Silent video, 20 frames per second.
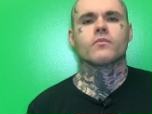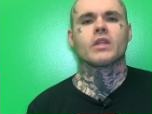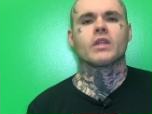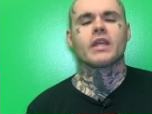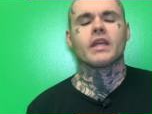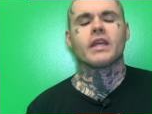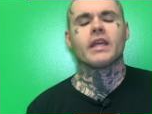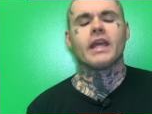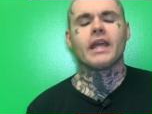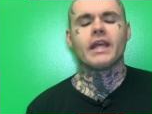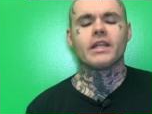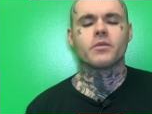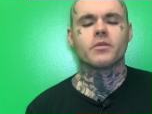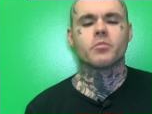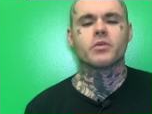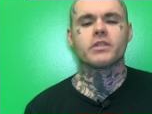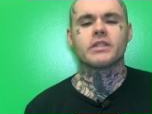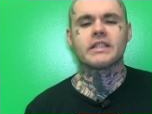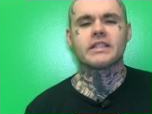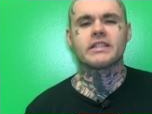Had to
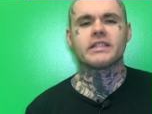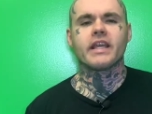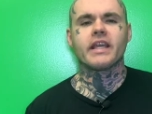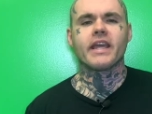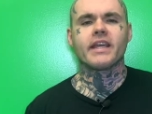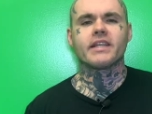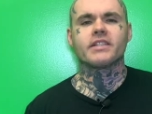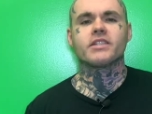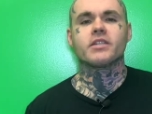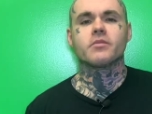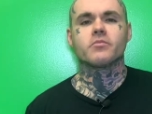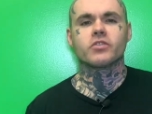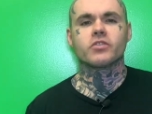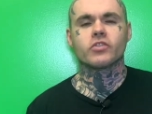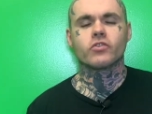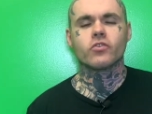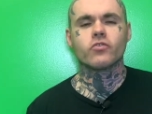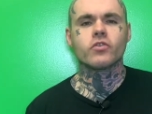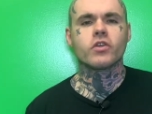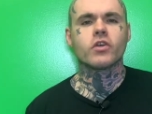put this XM
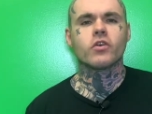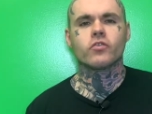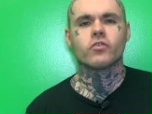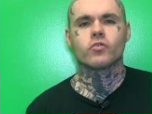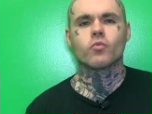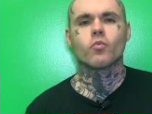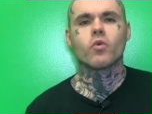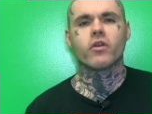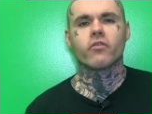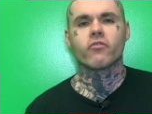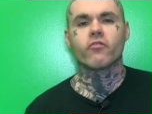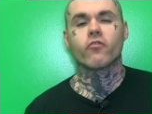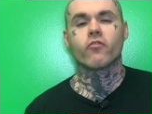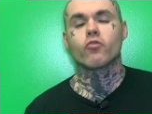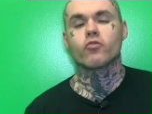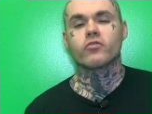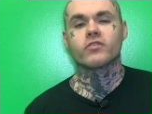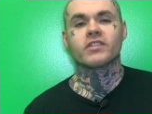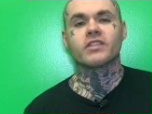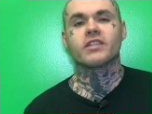Studios
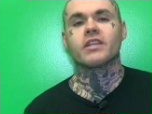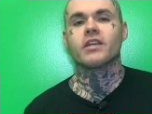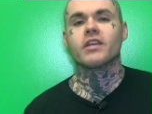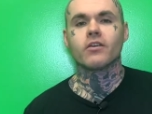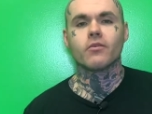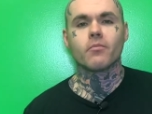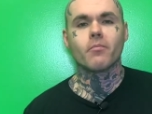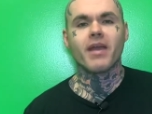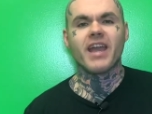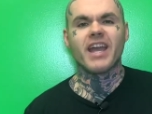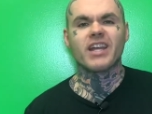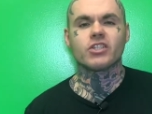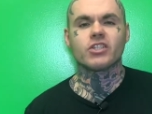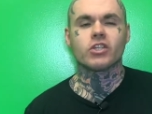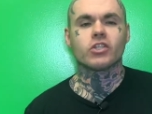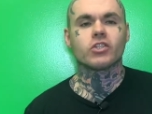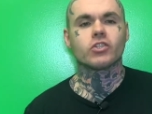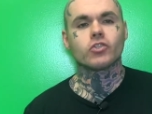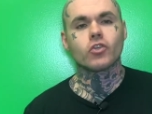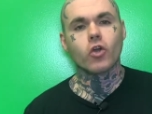1/4 scale
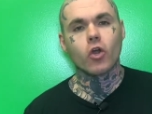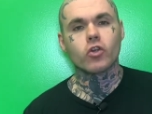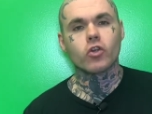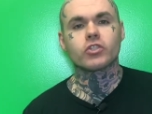Magik Dark